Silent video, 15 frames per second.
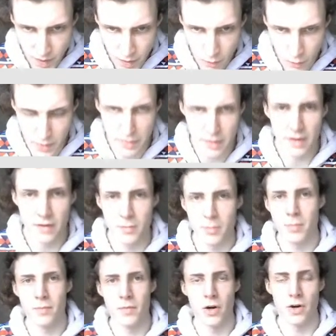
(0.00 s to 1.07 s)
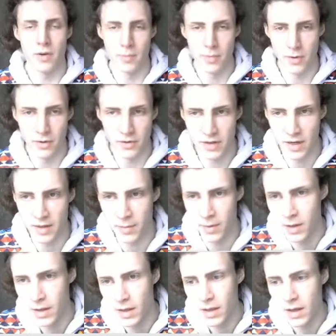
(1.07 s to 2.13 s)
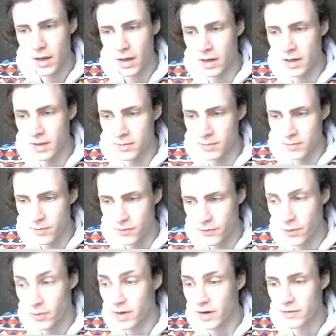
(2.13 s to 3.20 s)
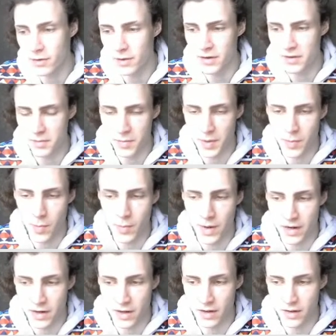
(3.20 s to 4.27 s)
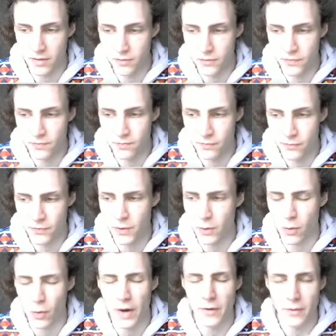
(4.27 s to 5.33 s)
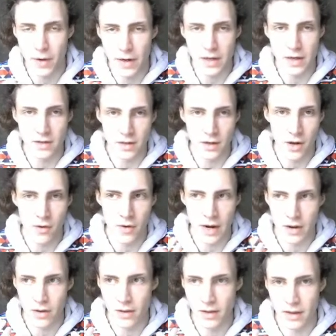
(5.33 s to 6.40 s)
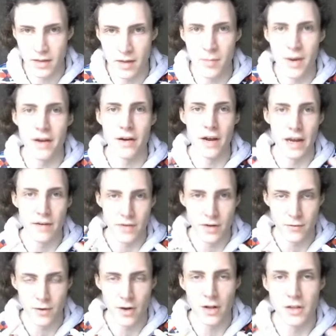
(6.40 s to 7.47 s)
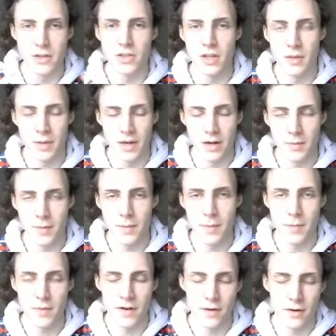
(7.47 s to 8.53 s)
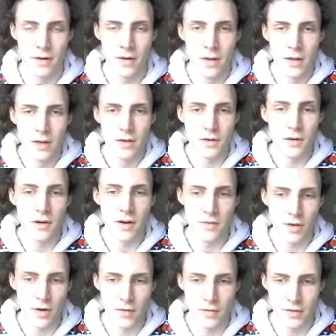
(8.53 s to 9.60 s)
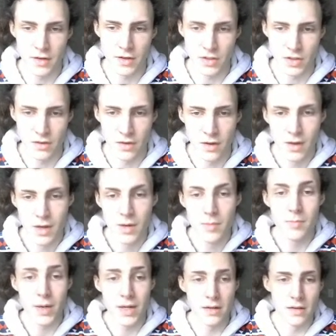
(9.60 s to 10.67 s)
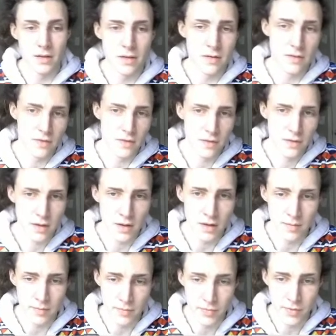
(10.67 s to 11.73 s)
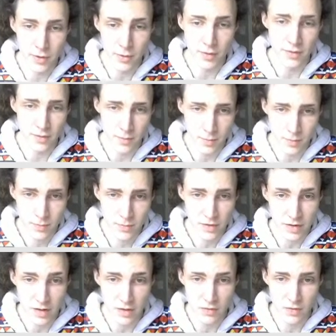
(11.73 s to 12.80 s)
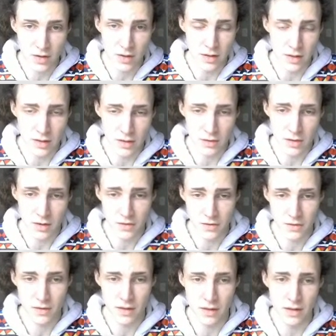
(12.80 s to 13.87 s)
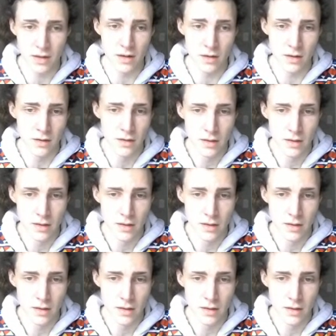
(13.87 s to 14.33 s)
with this current prototype, for whatever reason, people might not feel quite ready to go out. Like they might not have enough knowledge, they might not be prepared to go have the conversations, but at least there was a significant increase in